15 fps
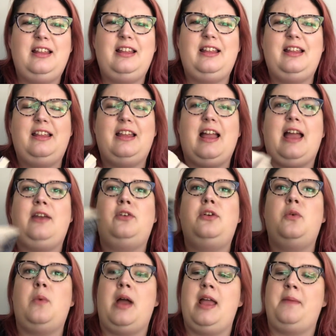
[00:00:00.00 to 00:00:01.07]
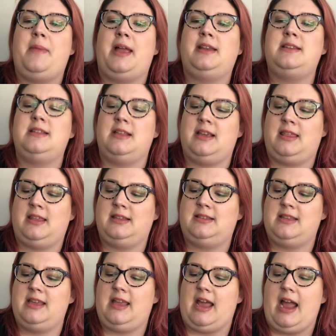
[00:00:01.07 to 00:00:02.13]
uh, I don't know why I'm acting like
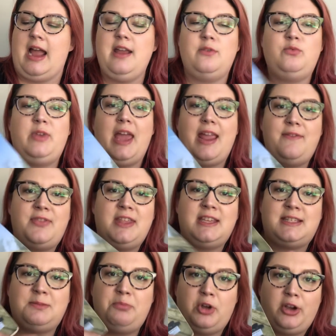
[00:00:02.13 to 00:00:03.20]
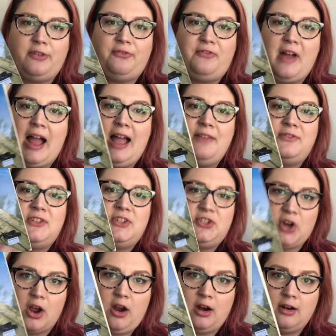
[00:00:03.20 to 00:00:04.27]
this. Like, I gave this book five
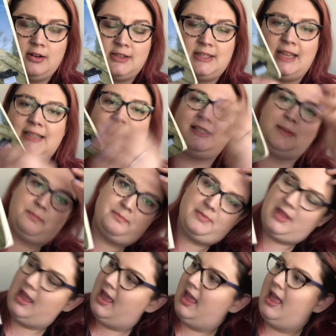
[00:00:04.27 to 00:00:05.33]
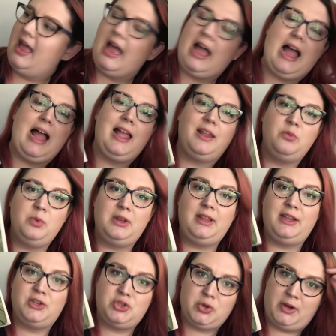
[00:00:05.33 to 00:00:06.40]
stars. That's the, I
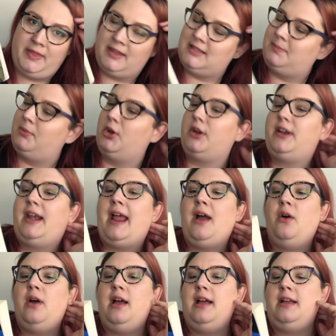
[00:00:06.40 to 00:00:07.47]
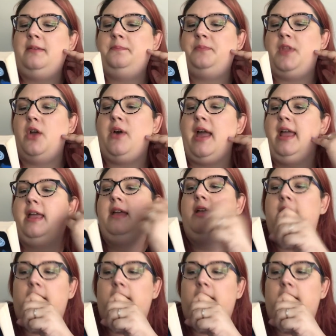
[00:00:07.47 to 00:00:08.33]
really enjoyed this book. Now, um, okay.